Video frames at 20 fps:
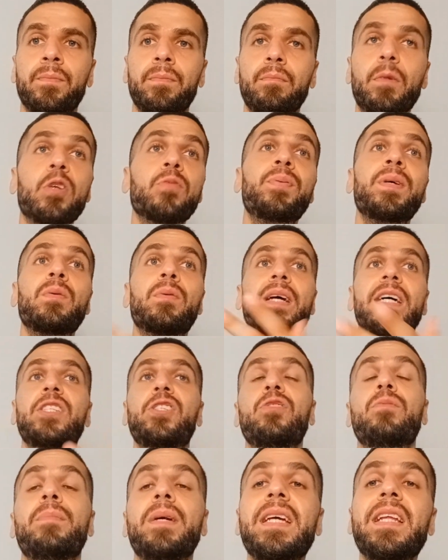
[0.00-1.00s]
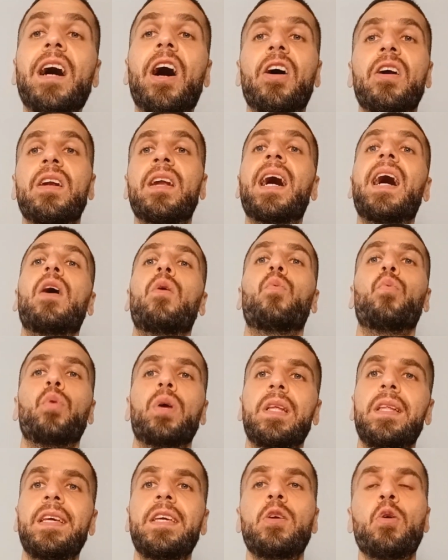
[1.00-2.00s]
Most people that you meet are not
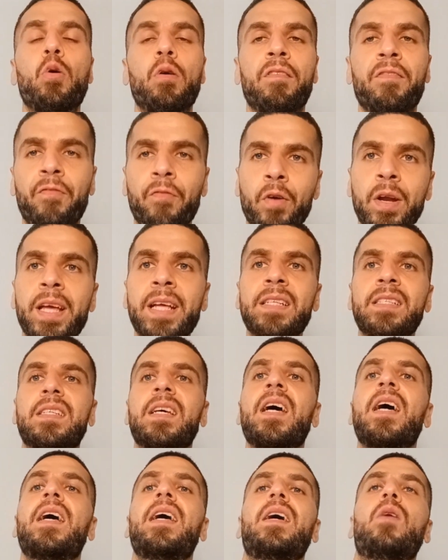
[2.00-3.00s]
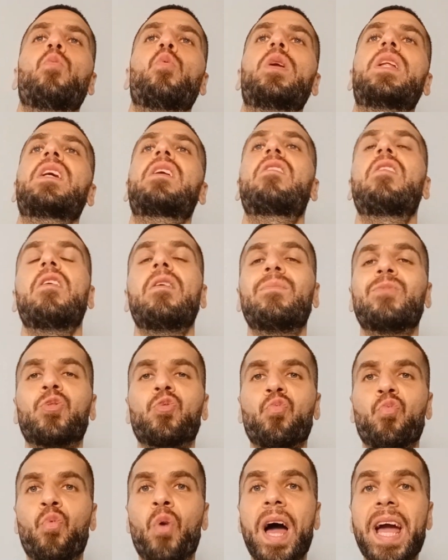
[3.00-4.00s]
really your friends. When it comes
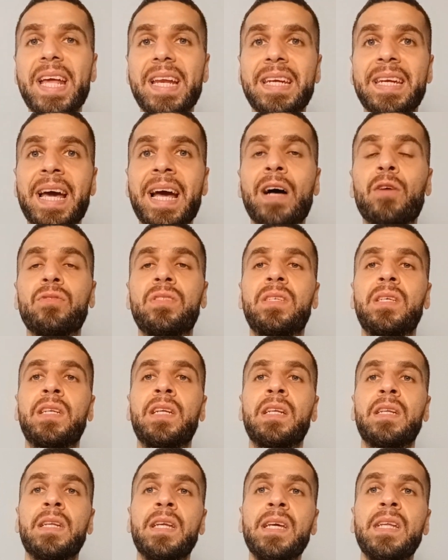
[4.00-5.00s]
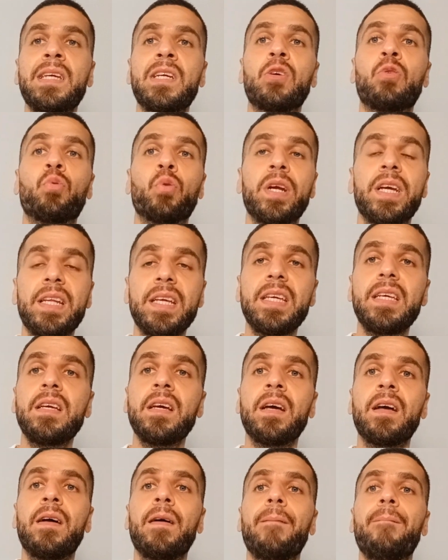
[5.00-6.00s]
right down to the nitty gritty,
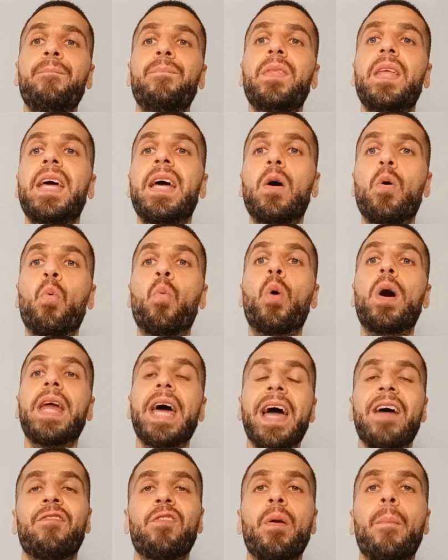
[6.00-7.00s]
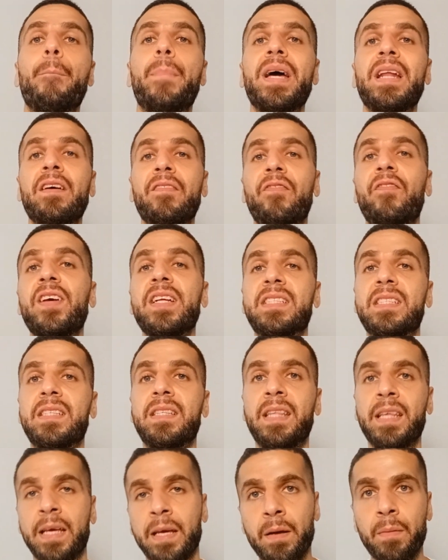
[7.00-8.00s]
whatever benefits
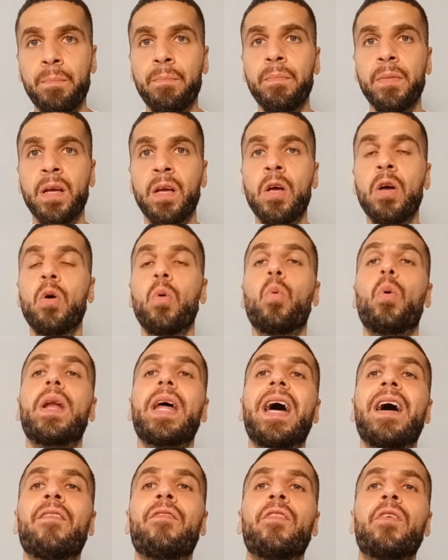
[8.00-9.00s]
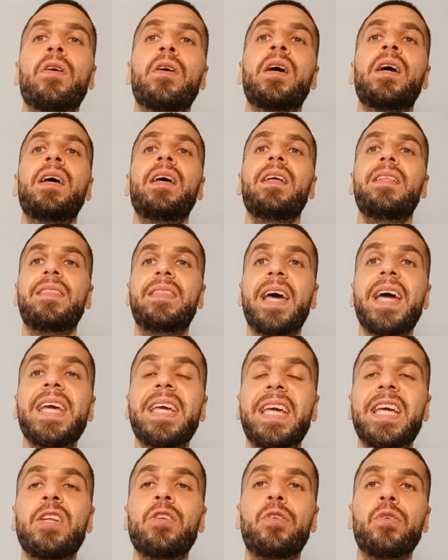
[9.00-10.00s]
them, whatever they
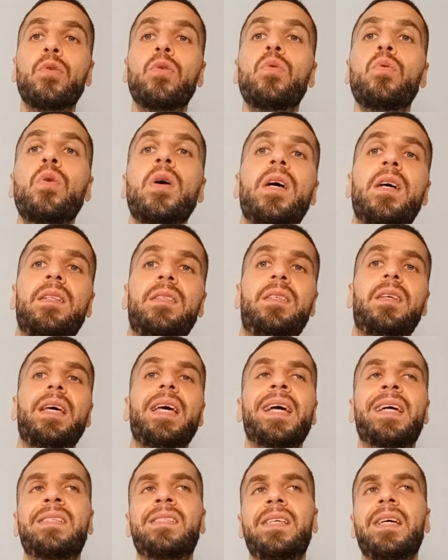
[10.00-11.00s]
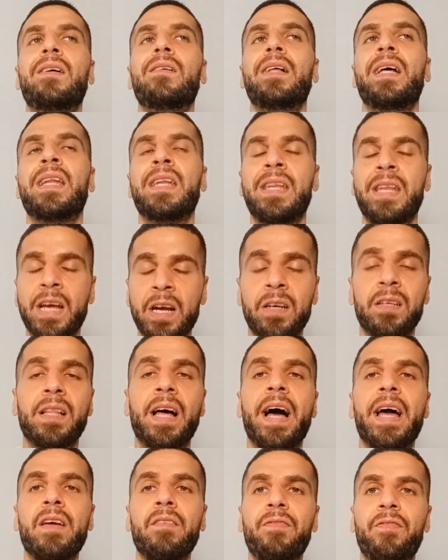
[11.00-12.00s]
can do to excel in their
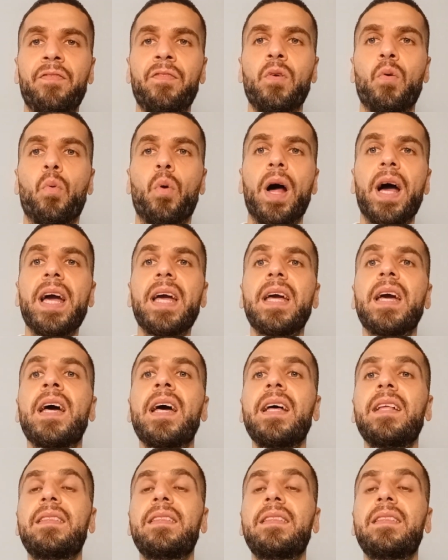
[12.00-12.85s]
life, right?